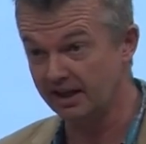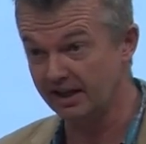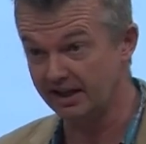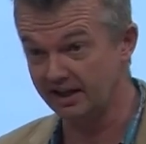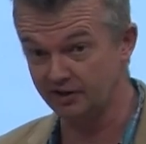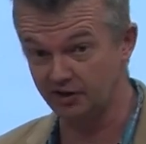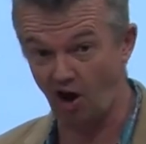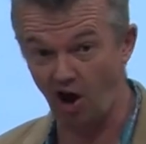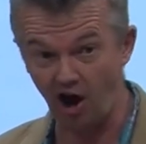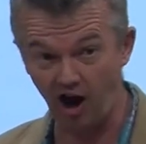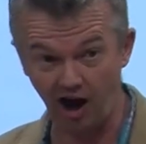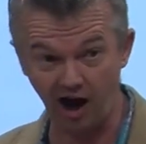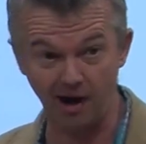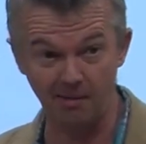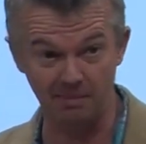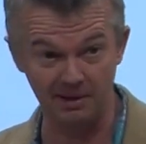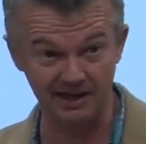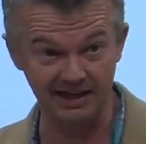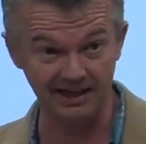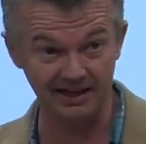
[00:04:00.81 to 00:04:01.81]
His
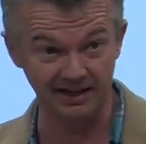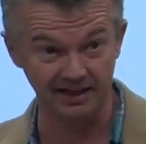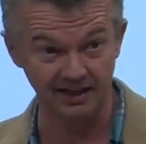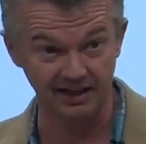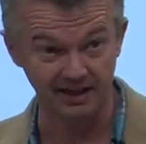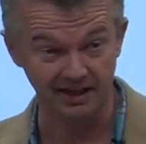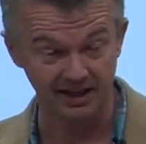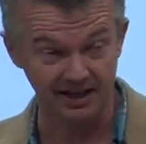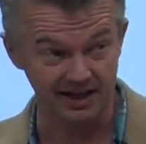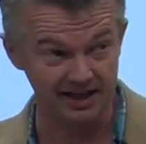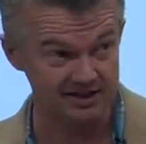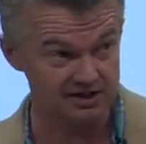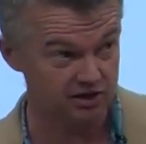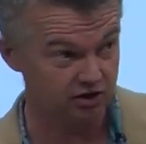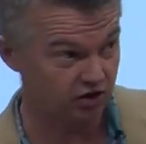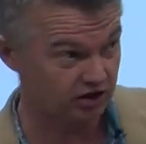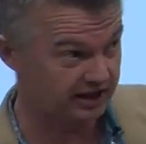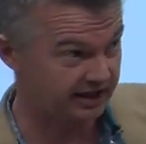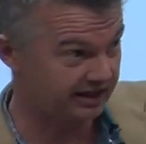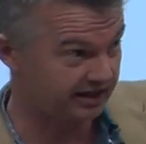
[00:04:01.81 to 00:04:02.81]
hobby is
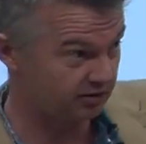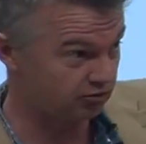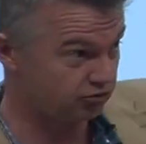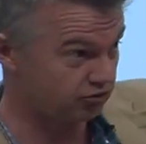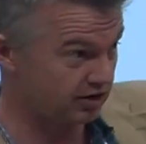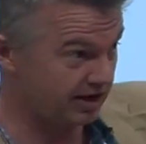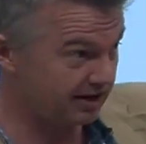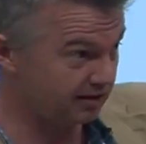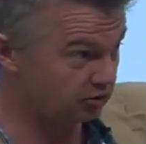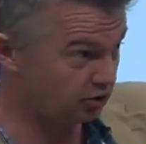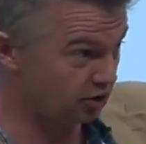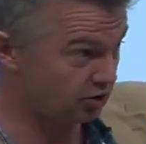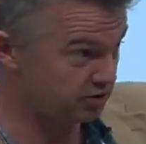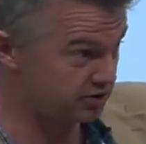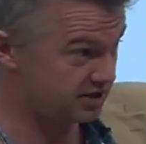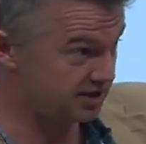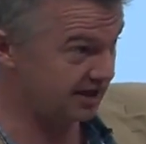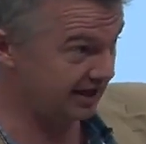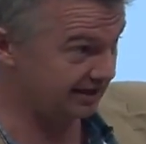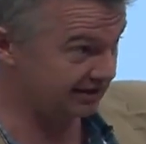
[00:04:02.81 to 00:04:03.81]
looking at railroad
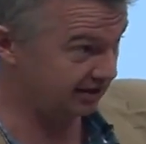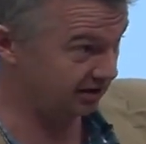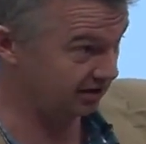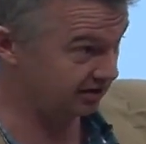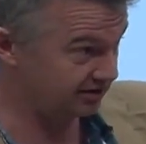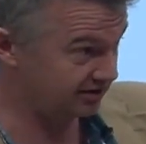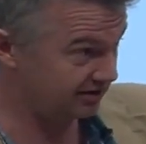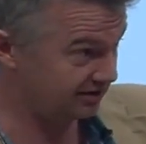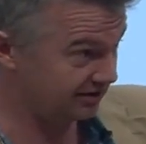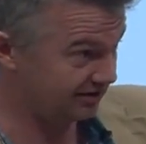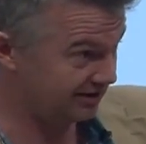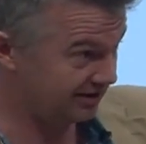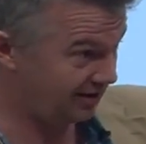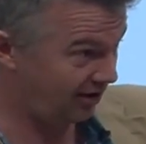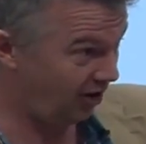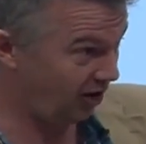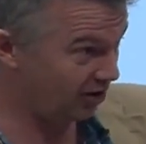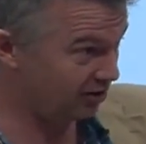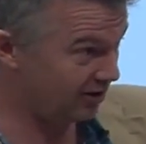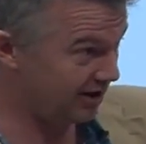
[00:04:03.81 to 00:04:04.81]
signals
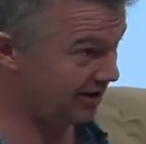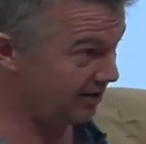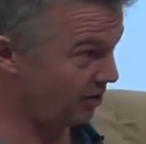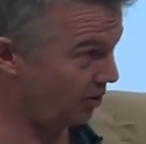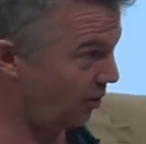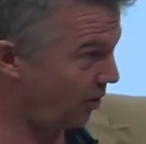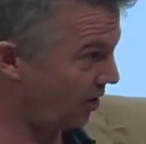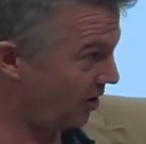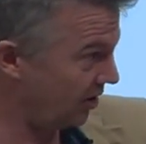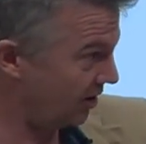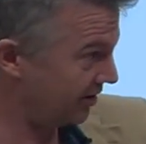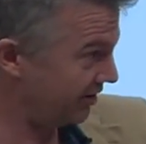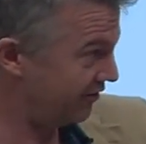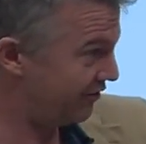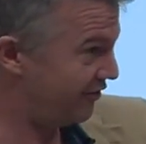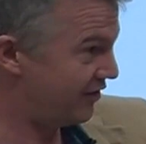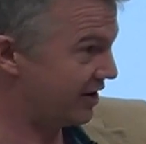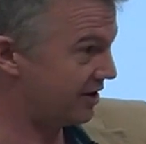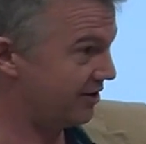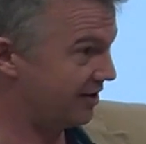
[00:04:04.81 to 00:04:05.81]
all around the world and
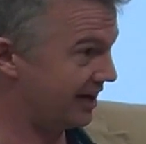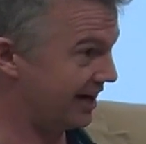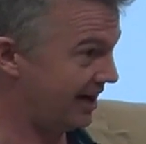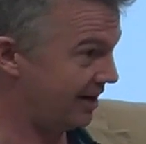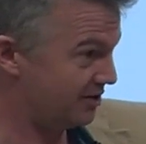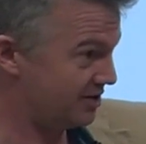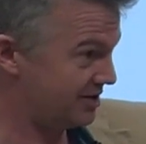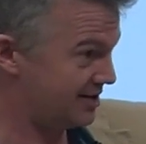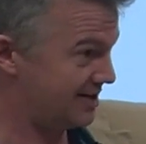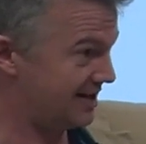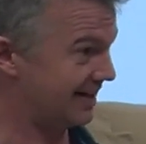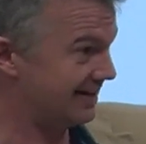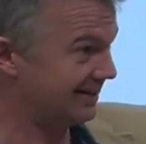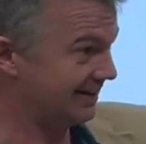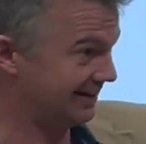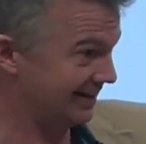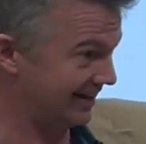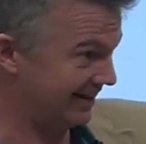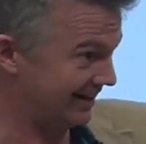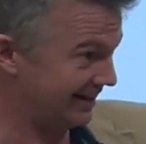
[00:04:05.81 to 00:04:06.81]
figuring out
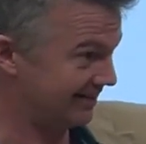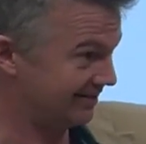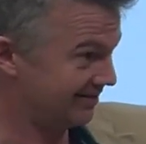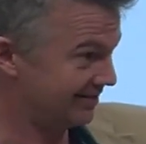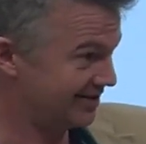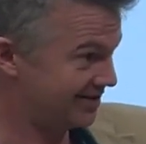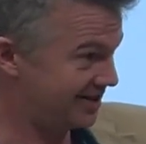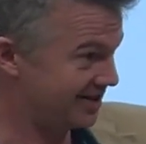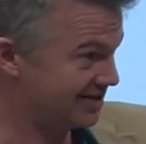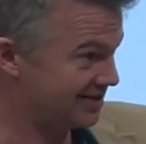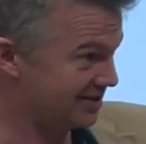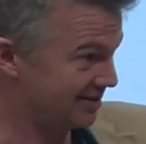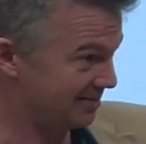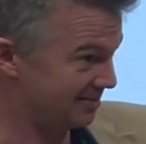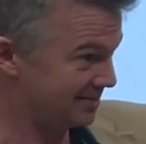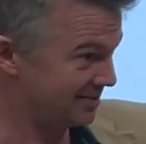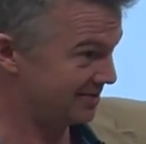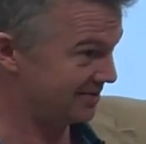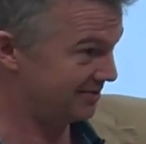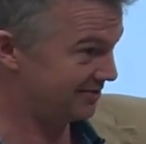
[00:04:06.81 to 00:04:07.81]
signaling
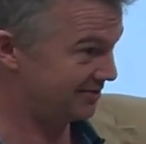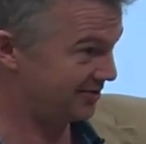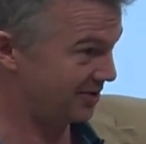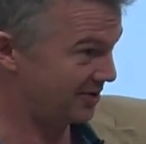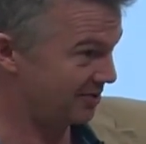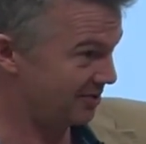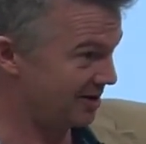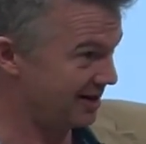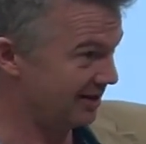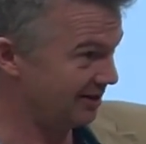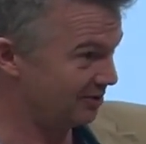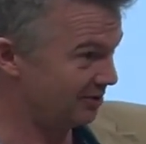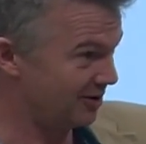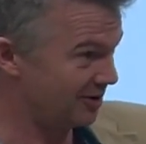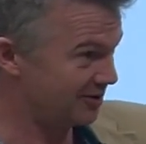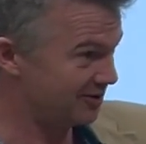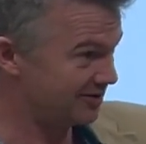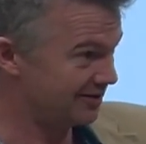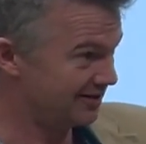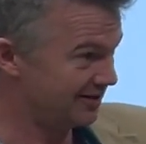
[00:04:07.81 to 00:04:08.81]
systems for the
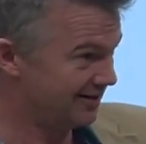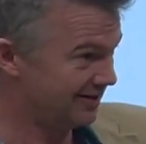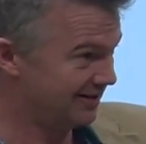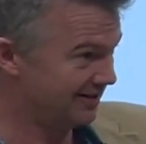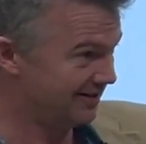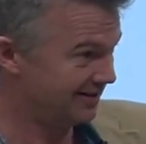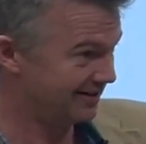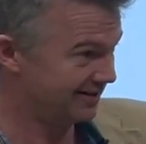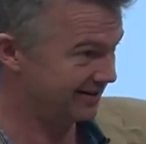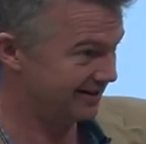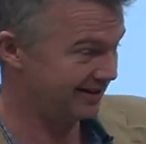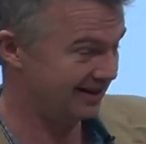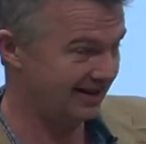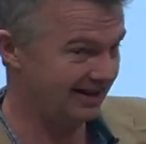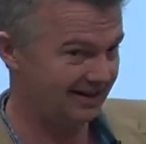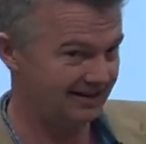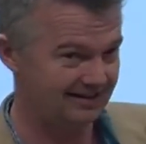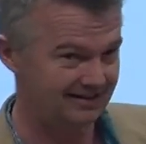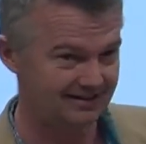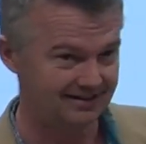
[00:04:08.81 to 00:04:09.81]
railroad.
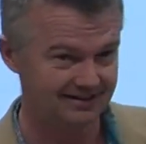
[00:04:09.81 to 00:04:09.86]
Yeah?